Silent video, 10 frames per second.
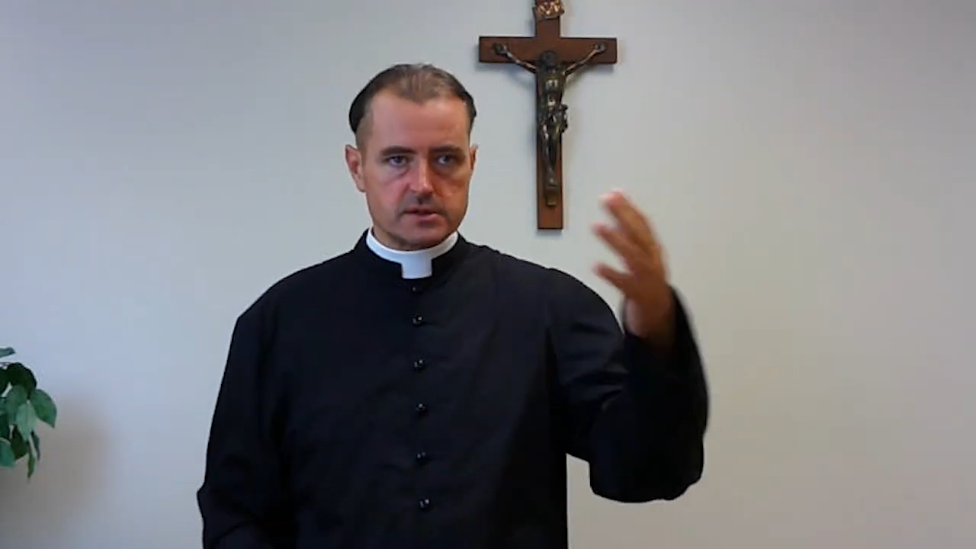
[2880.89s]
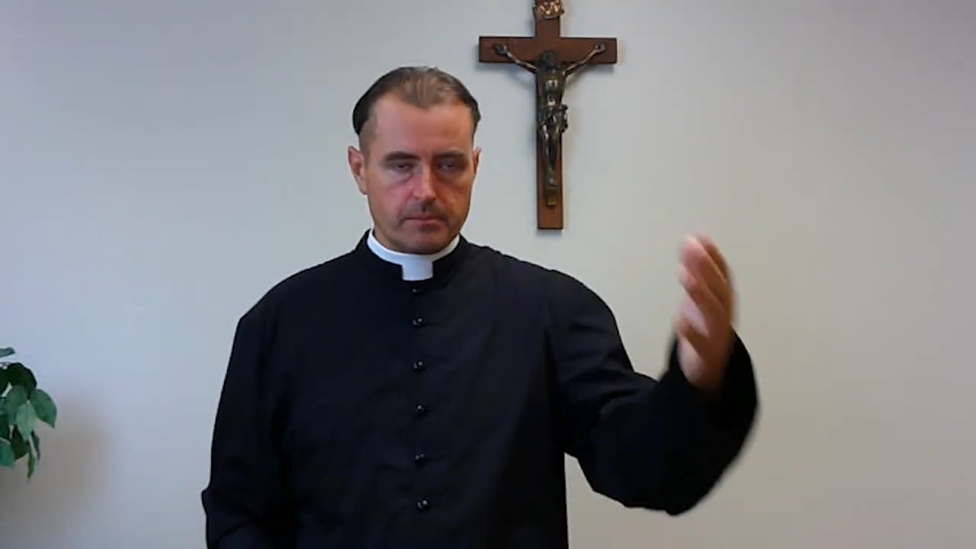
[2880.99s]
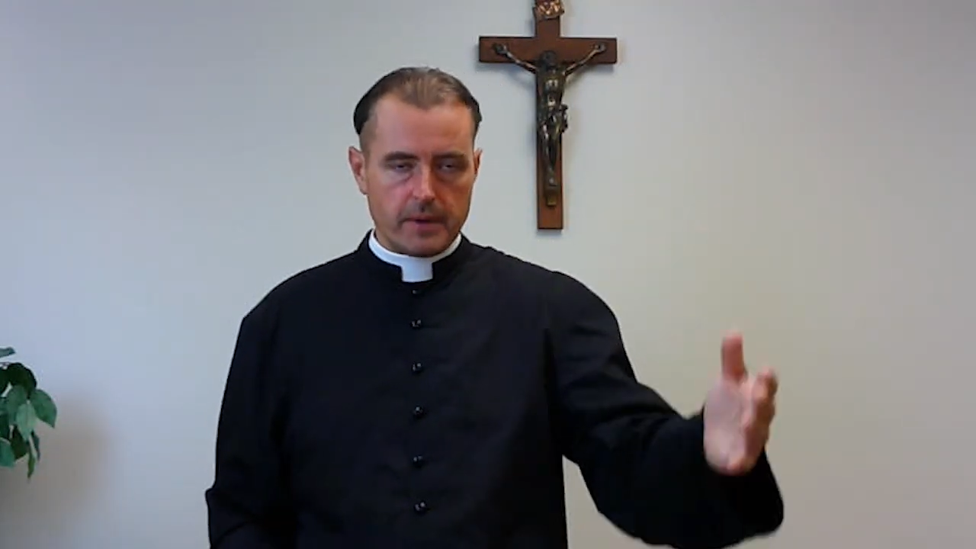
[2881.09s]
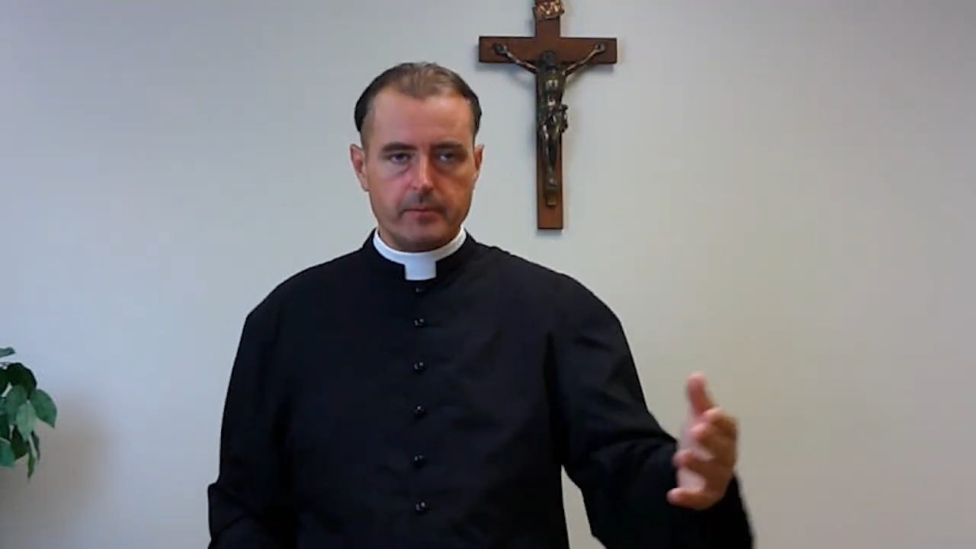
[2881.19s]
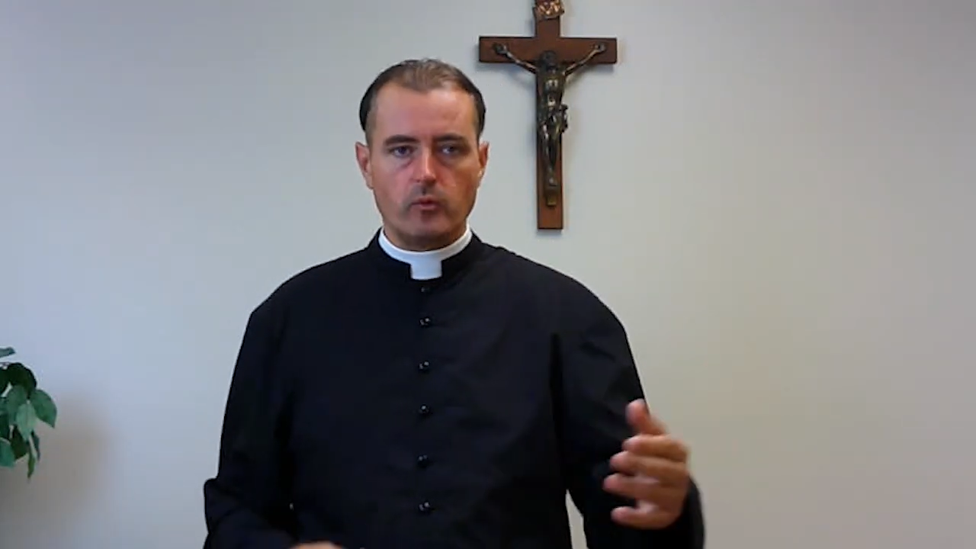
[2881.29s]
the
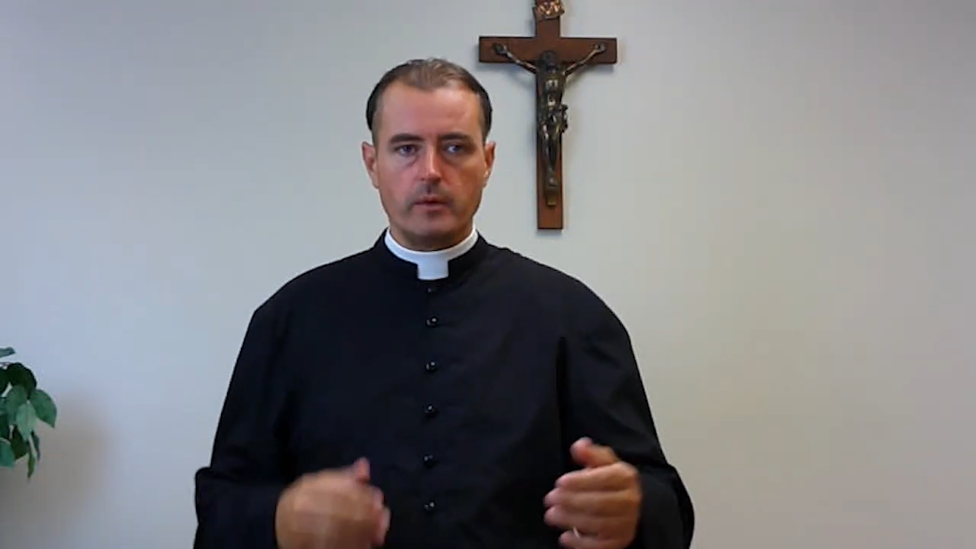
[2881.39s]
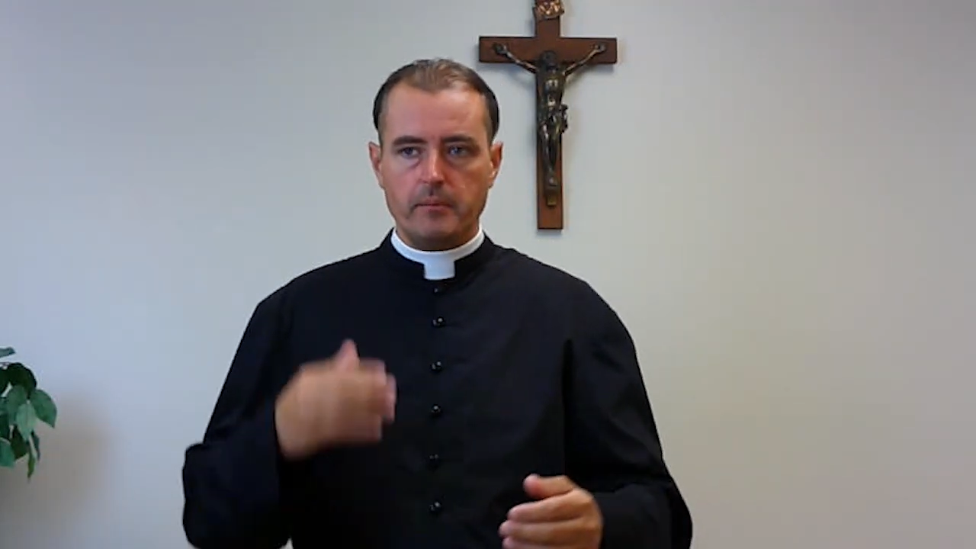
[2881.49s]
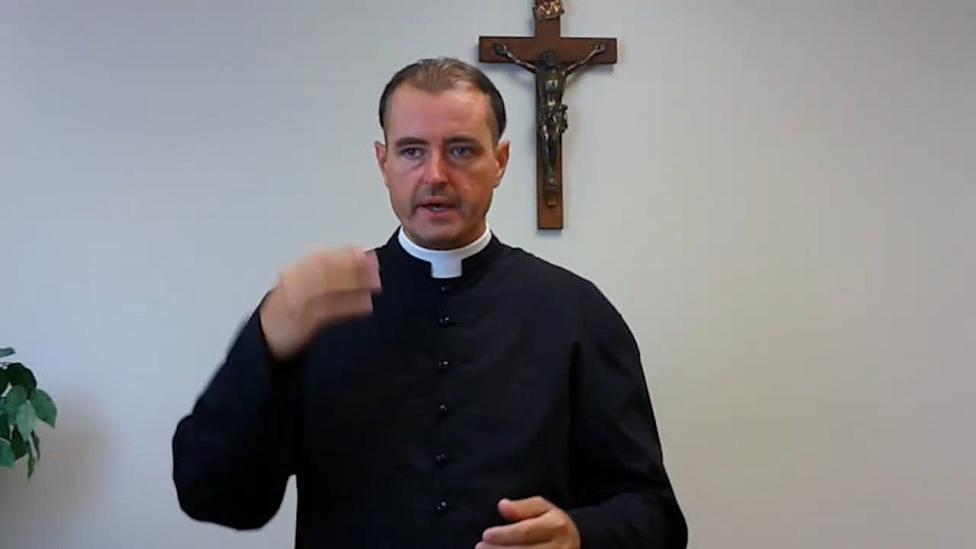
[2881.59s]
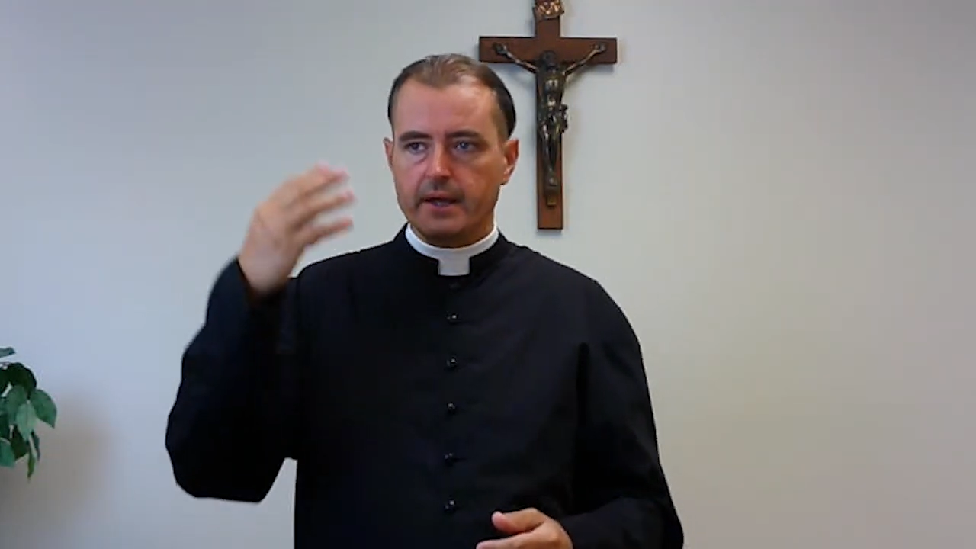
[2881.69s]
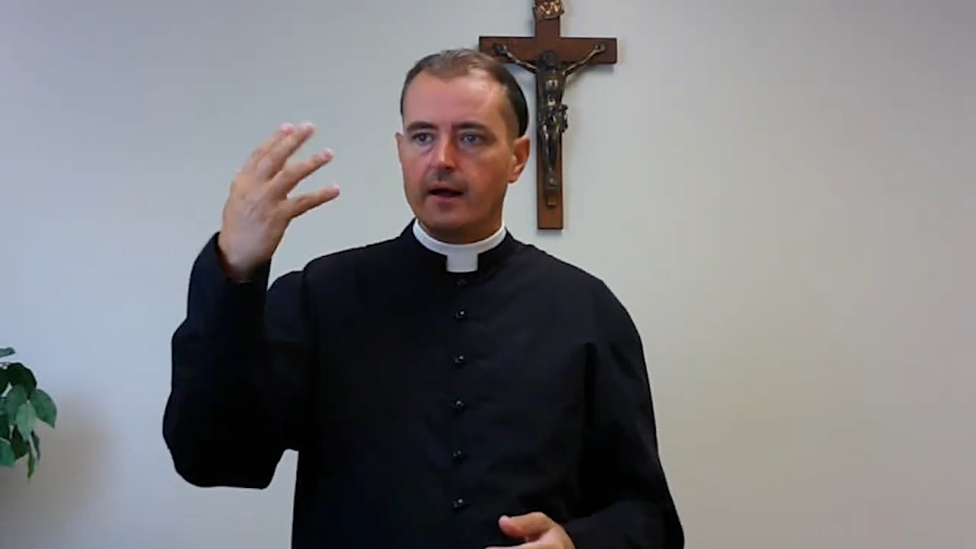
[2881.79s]
people we
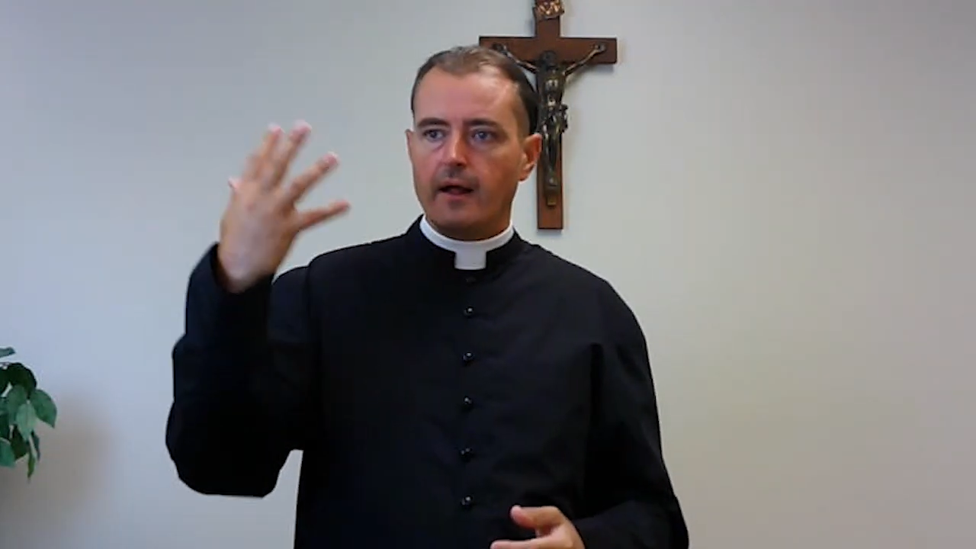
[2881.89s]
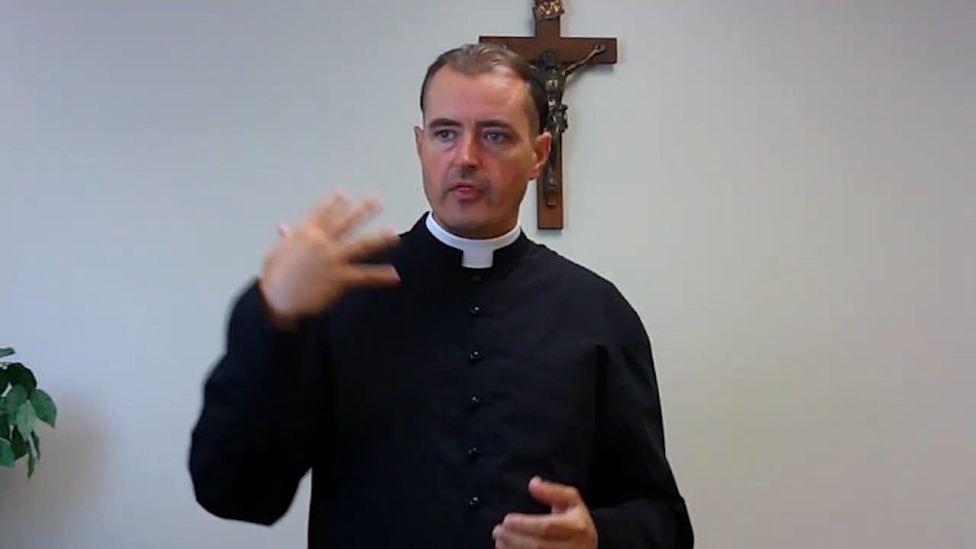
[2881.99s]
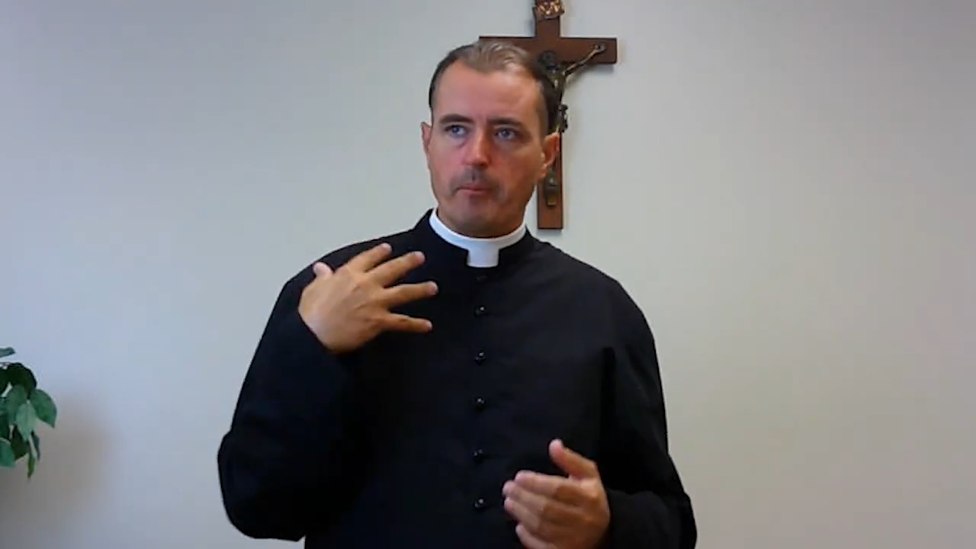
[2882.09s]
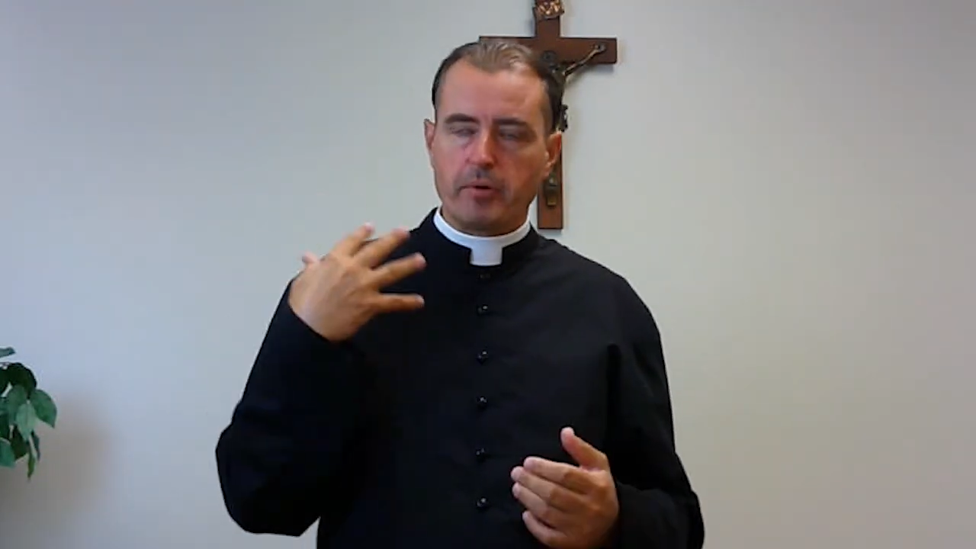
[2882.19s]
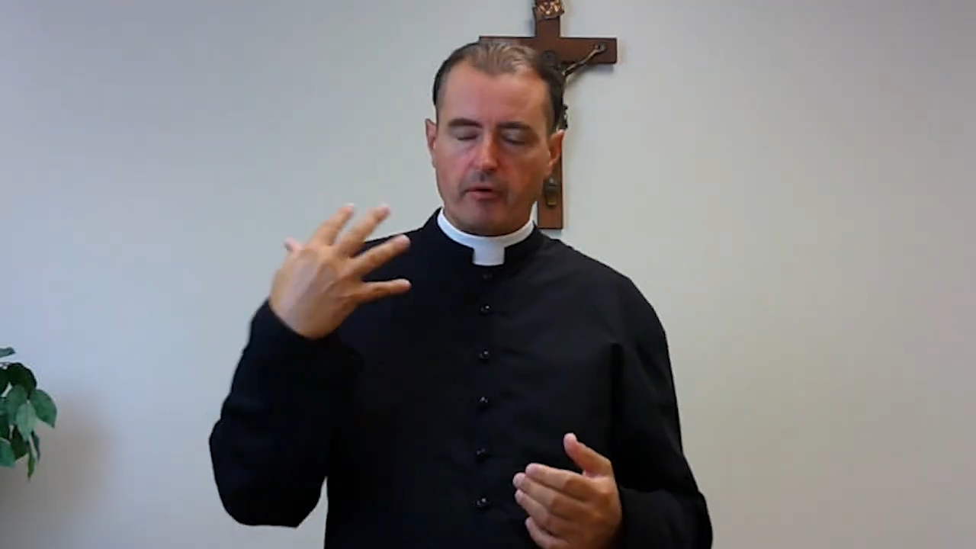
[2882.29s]
meet, the